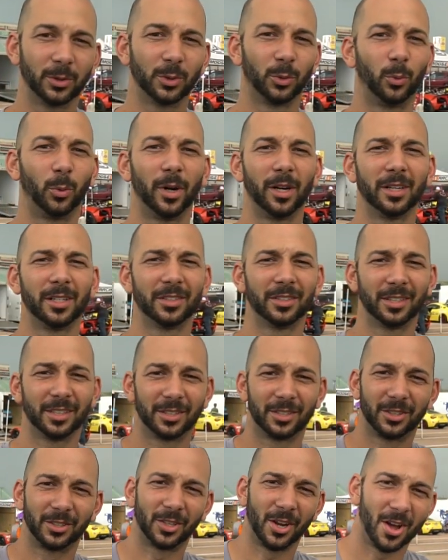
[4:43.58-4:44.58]
So where does
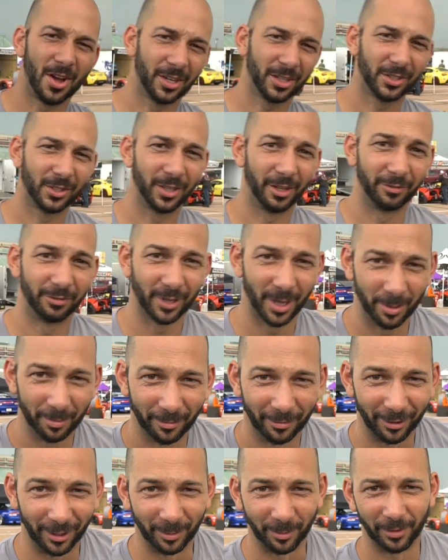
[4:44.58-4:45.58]
this stonk stuff come
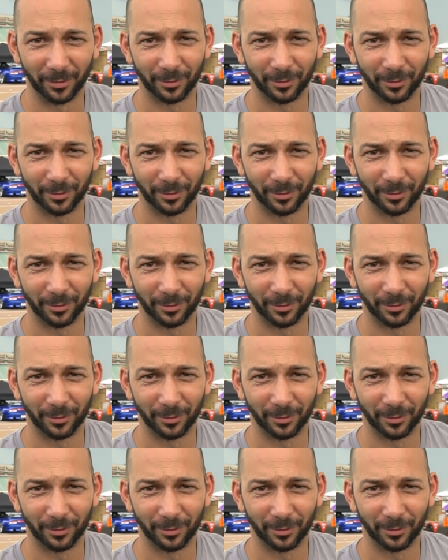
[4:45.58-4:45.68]
from?